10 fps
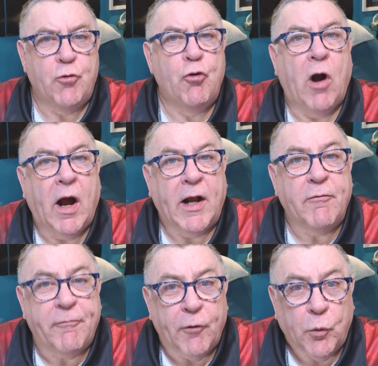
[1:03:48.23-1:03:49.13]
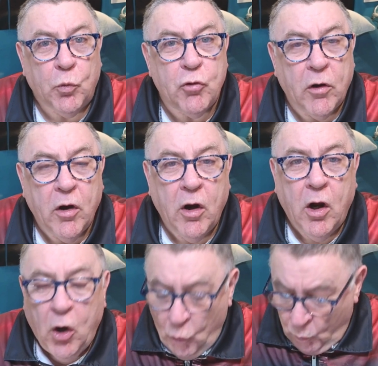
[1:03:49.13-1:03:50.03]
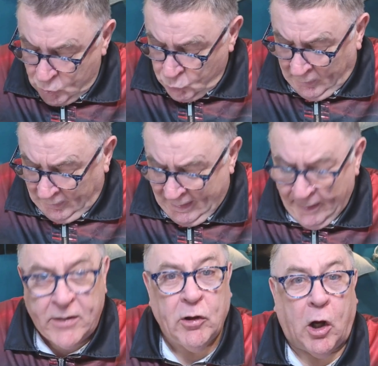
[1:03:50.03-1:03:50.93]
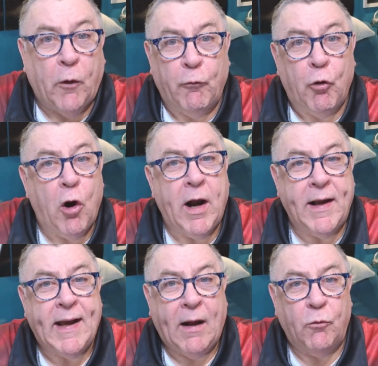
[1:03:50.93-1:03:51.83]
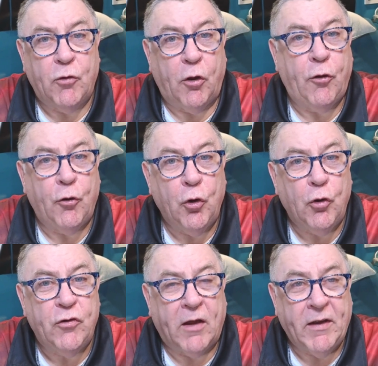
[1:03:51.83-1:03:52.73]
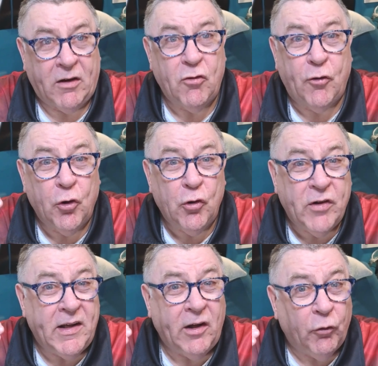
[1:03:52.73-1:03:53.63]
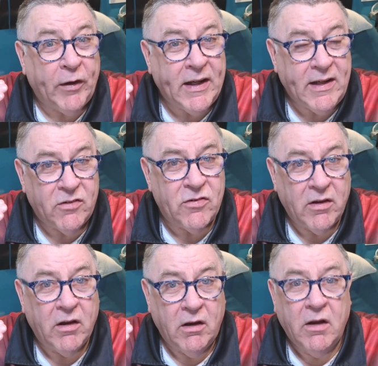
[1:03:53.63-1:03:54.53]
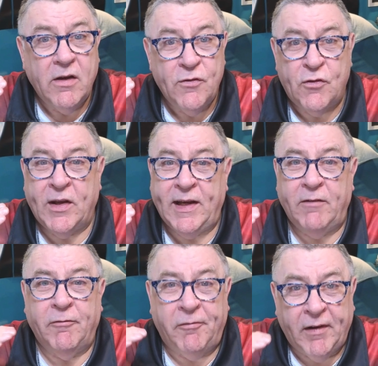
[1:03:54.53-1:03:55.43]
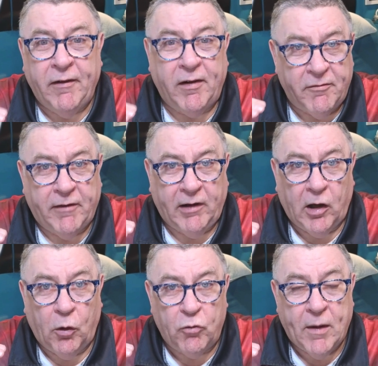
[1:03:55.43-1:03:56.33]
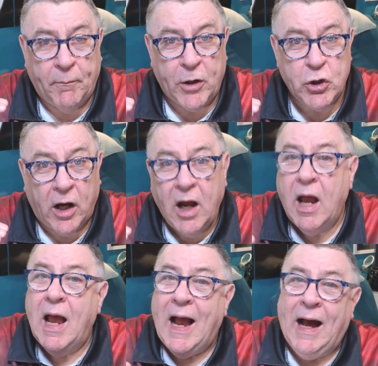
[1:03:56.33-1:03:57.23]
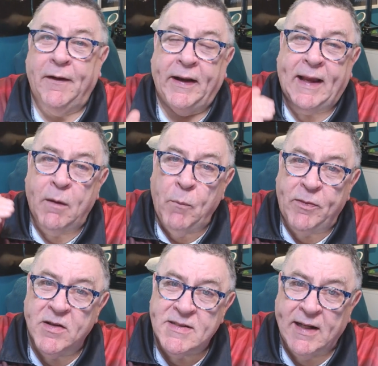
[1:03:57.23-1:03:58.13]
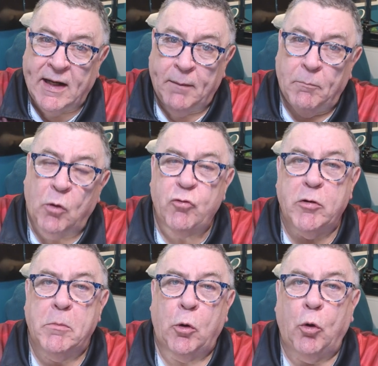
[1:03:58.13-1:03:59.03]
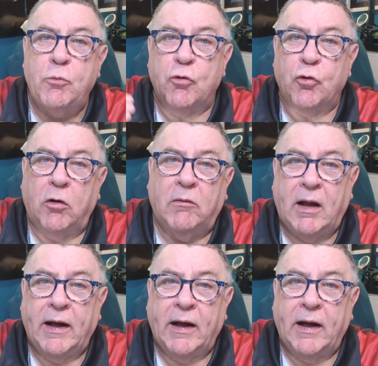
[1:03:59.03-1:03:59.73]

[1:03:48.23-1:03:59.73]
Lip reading: dried fruit, which will allow you to go right down to 30. I think it's 30 degrees C. Very, very low temperature. And again with the time, most of them are up to sort of